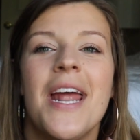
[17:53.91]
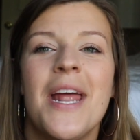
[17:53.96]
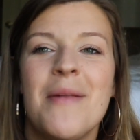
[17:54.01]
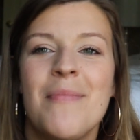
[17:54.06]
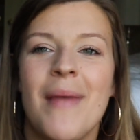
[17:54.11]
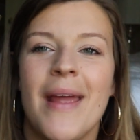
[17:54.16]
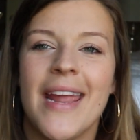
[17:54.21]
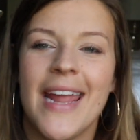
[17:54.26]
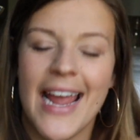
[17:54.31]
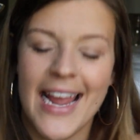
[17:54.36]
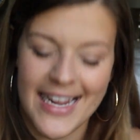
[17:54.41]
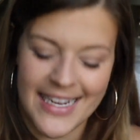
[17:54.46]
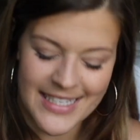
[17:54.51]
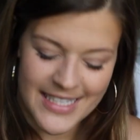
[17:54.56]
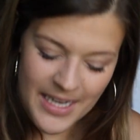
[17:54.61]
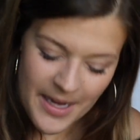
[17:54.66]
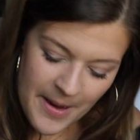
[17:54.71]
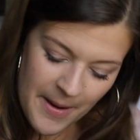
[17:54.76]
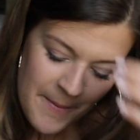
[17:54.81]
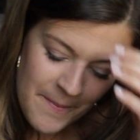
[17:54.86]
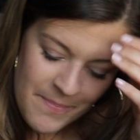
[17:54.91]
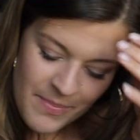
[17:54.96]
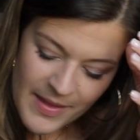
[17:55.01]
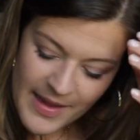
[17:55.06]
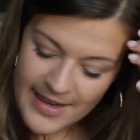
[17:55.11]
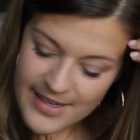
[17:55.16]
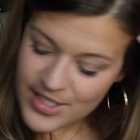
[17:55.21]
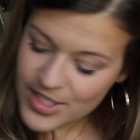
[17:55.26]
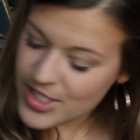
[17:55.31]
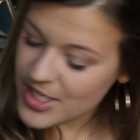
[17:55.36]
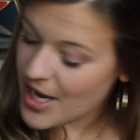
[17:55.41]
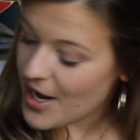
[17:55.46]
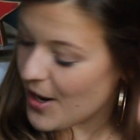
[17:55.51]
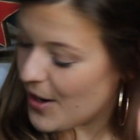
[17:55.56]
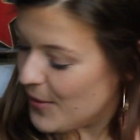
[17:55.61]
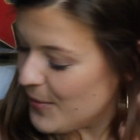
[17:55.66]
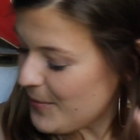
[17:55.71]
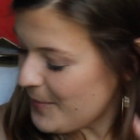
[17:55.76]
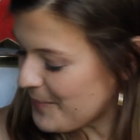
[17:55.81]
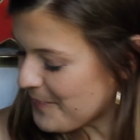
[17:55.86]
and make A's.
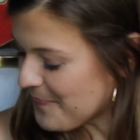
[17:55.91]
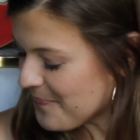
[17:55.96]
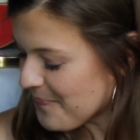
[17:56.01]
So